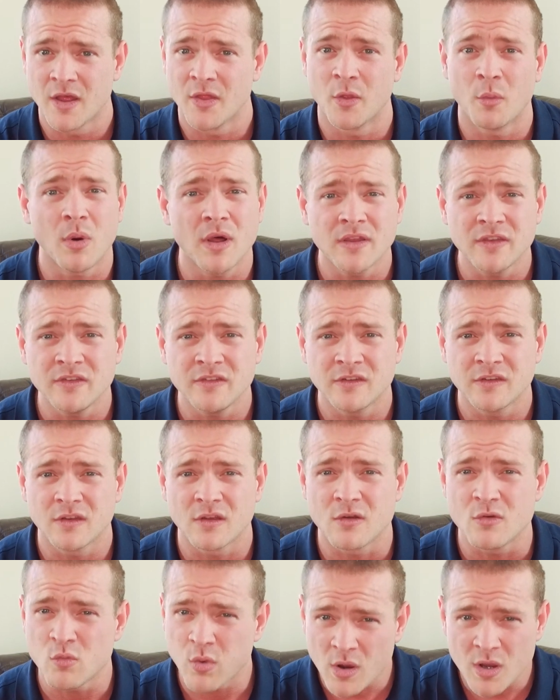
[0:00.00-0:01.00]
The ones
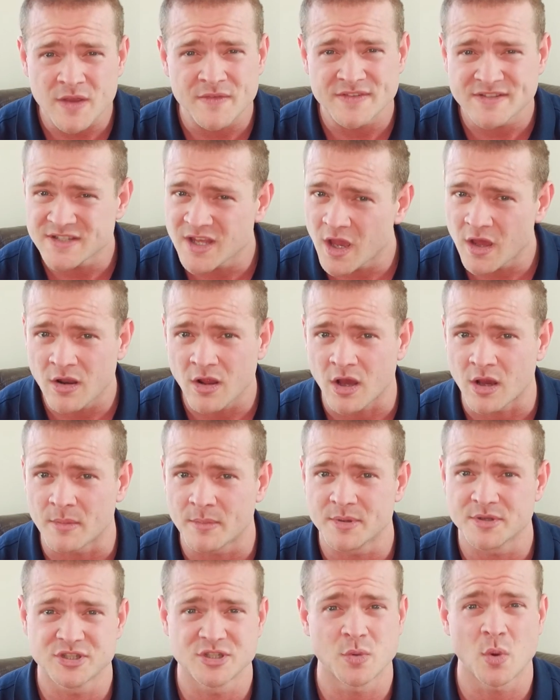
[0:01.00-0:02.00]
who won't even turn
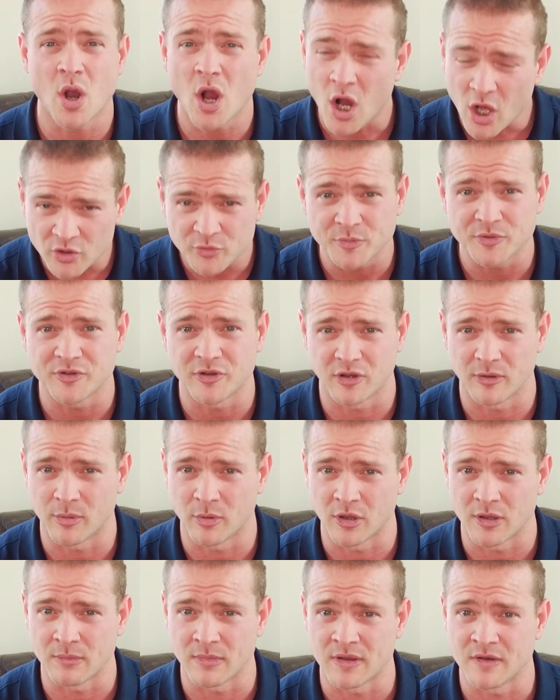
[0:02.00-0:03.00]
up to a hospital
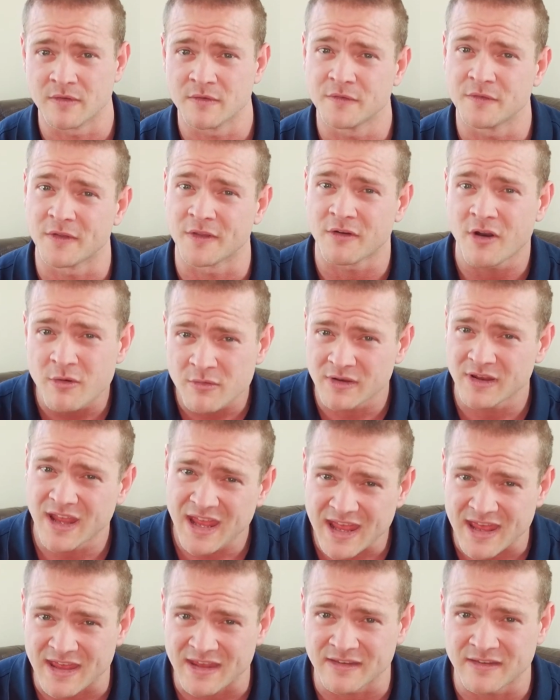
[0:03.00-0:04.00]
appointment for their own
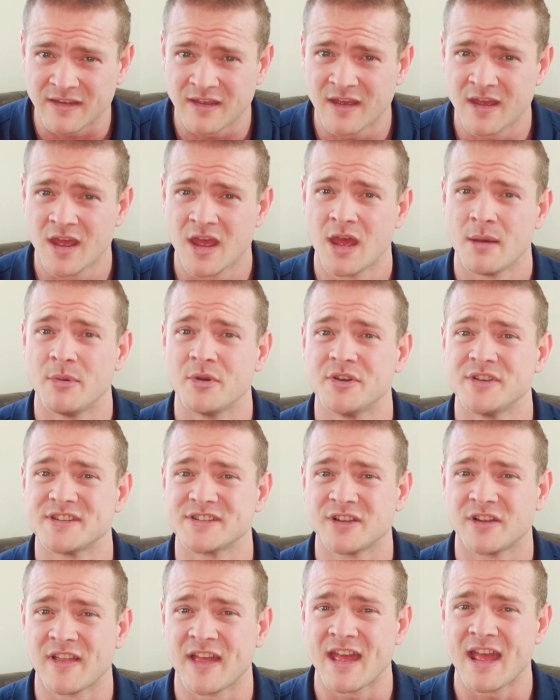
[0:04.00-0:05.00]
kid because
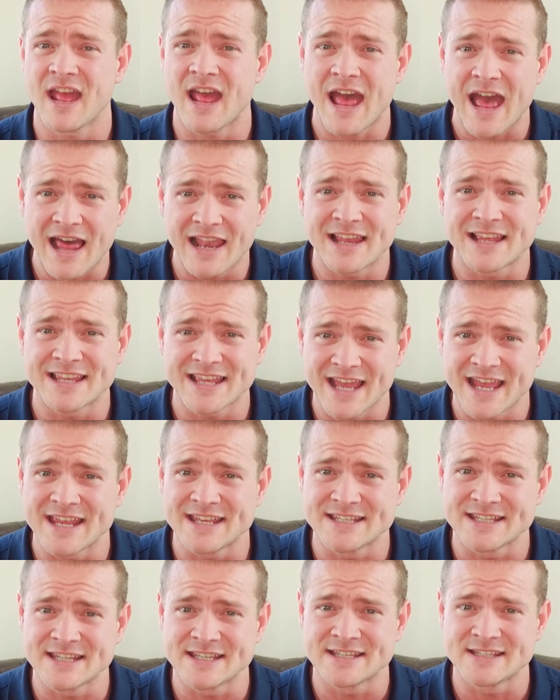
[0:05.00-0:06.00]
it's not their
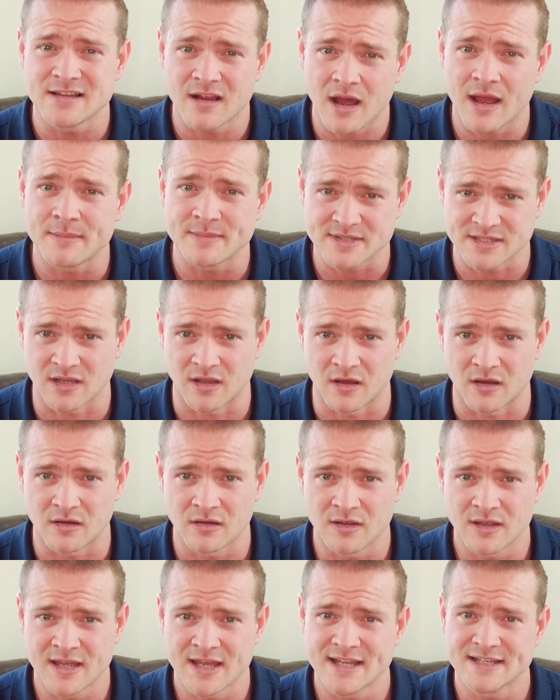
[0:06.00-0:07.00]
allocated time slot,
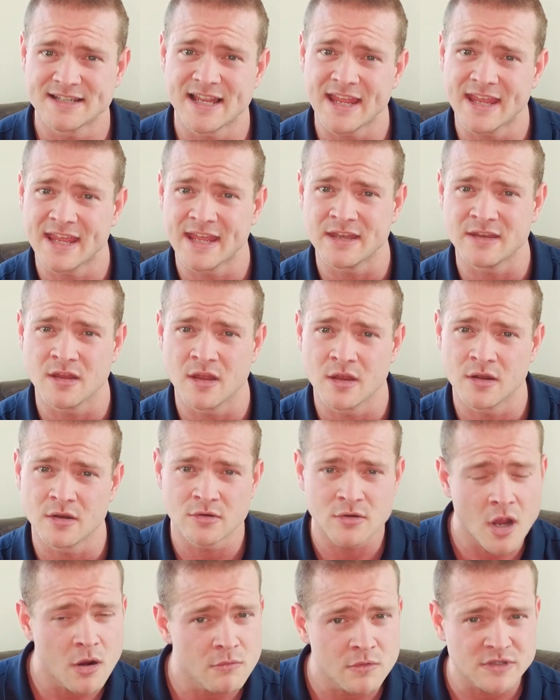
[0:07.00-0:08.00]
taking
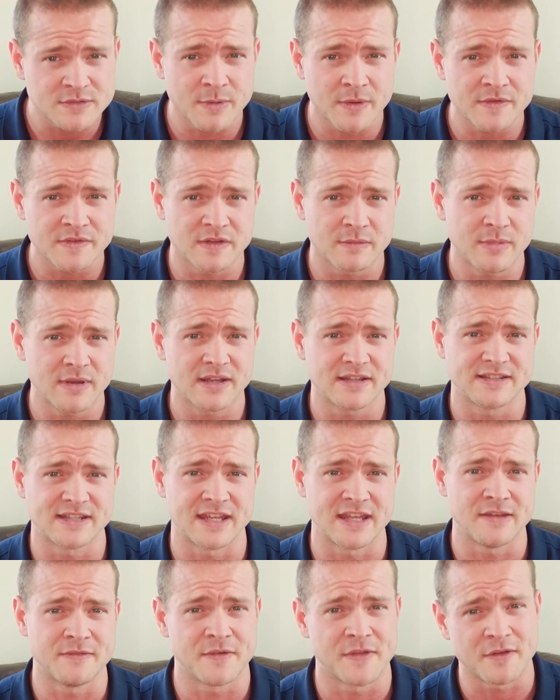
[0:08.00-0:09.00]
no
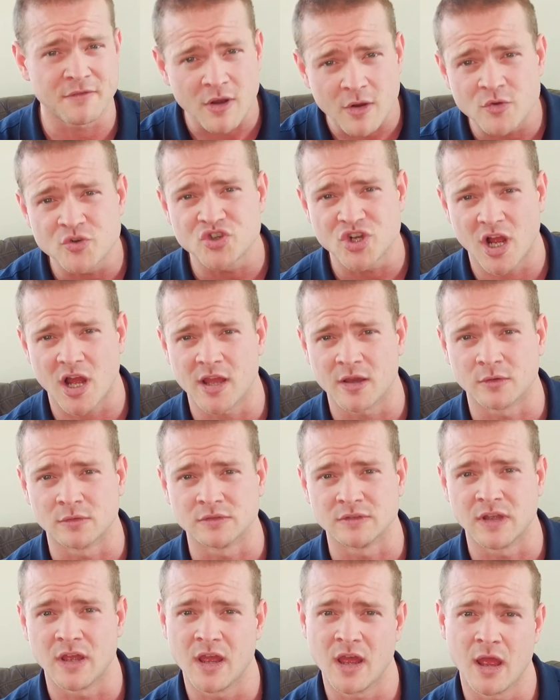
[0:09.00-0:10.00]
responsibility for their own
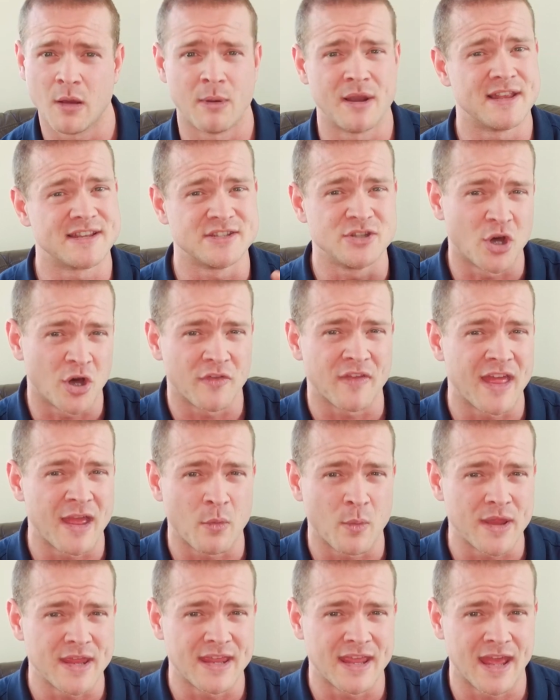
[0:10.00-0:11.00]
child when it's not their
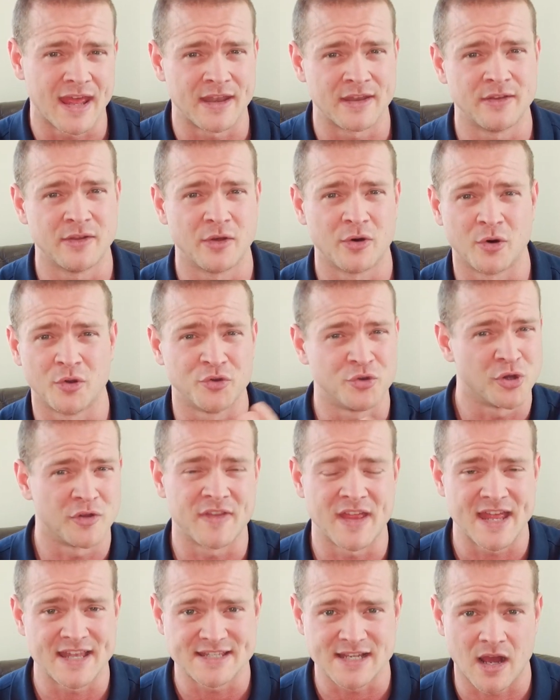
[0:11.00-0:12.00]
weekend or not
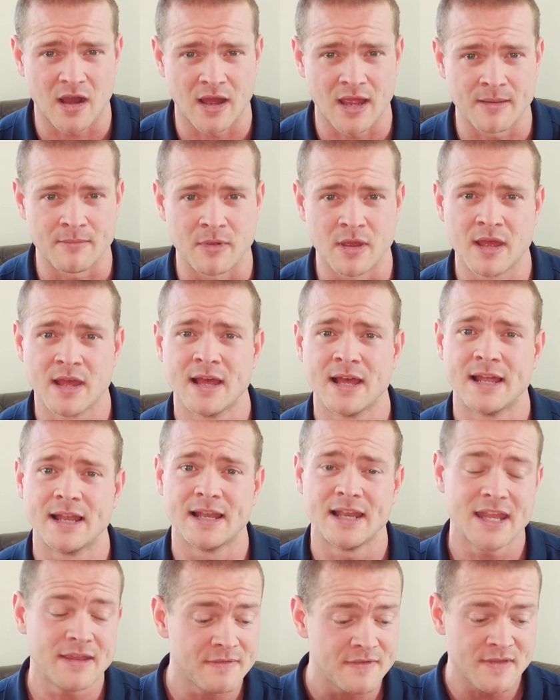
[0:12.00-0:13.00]
their time,
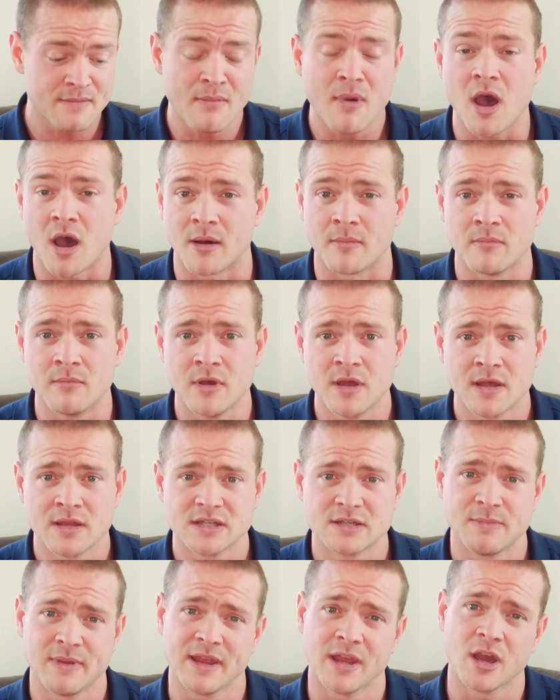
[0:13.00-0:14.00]
leaving the mum
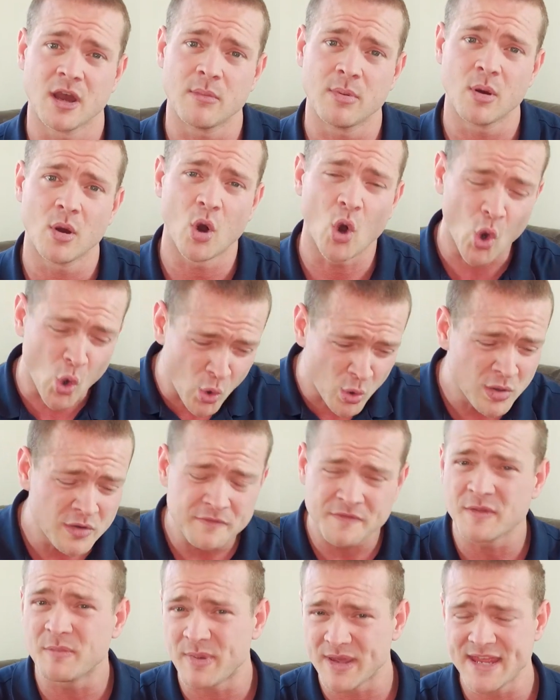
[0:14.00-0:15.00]
to pick up all
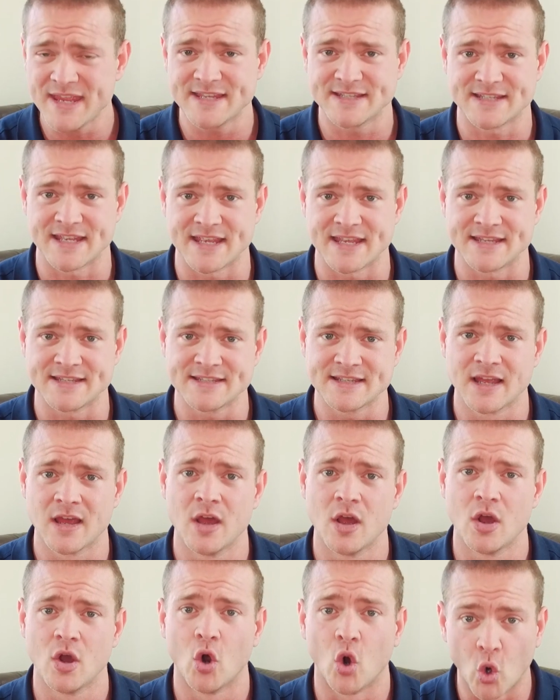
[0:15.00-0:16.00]
of the pieces
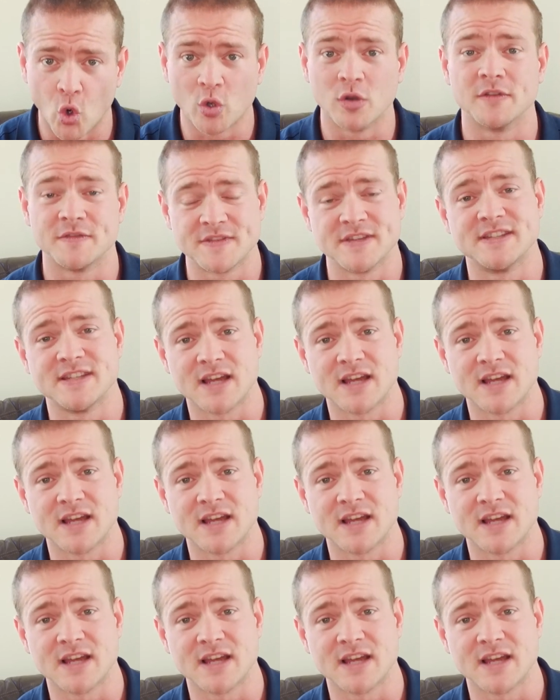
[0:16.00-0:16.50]
all of the